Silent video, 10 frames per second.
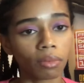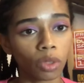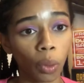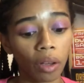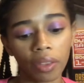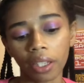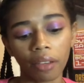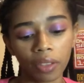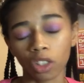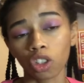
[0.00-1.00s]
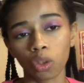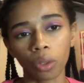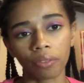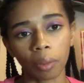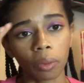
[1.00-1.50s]
12th and I finished this
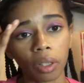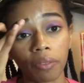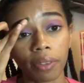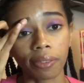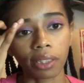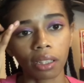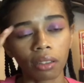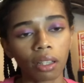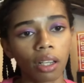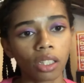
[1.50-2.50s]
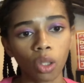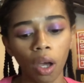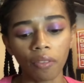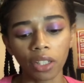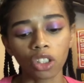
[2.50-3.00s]
one February 15th. So
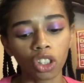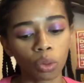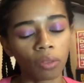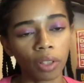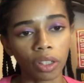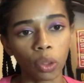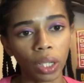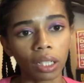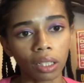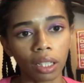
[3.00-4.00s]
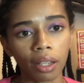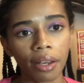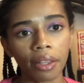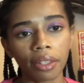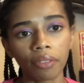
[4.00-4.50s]
I finished this one very quickly.
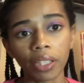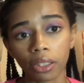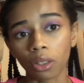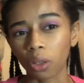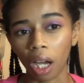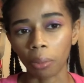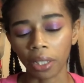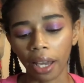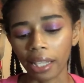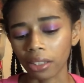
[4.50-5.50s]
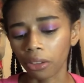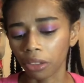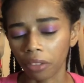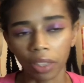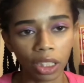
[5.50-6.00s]
The physical copy has
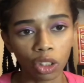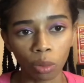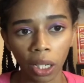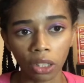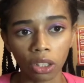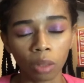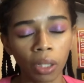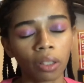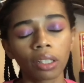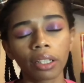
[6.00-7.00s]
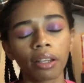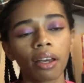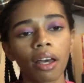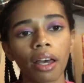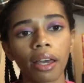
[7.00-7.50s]
152 pages apparently,
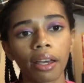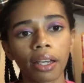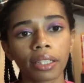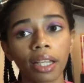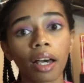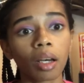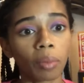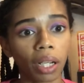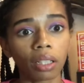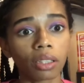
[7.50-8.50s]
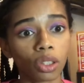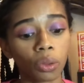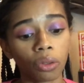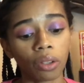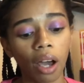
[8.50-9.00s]
and but I listened
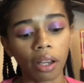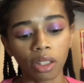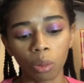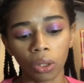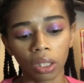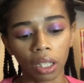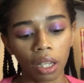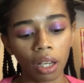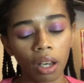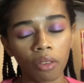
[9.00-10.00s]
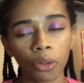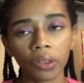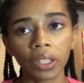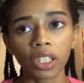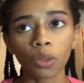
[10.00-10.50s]
to it on audiobook. For
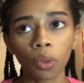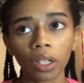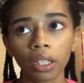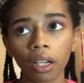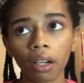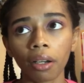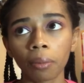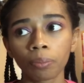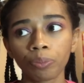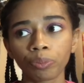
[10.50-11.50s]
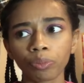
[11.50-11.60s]
this one, and